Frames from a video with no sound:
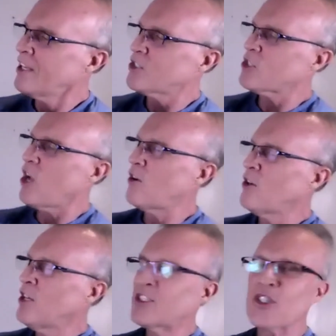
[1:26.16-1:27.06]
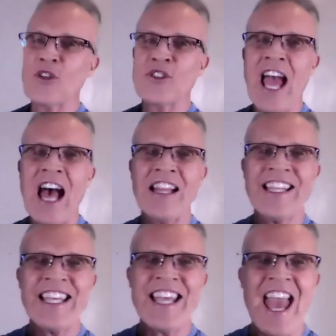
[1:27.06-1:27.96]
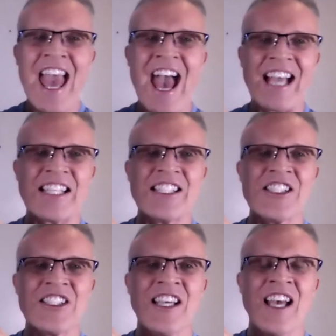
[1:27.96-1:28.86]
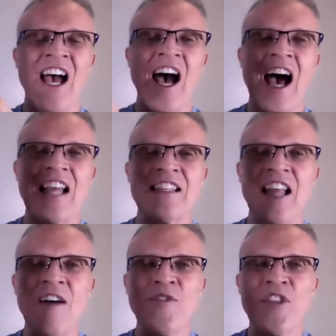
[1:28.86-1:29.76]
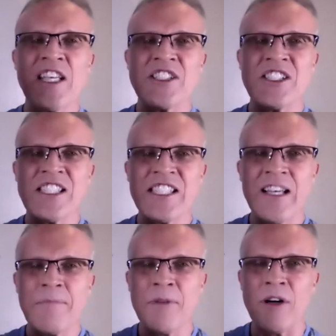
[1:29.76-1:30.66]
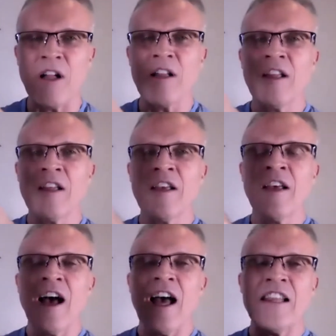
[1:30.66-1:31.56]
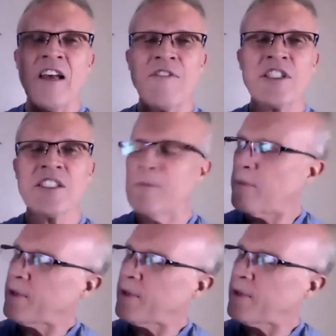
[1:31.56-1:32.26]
So totality X I love this symbol. I love this symbol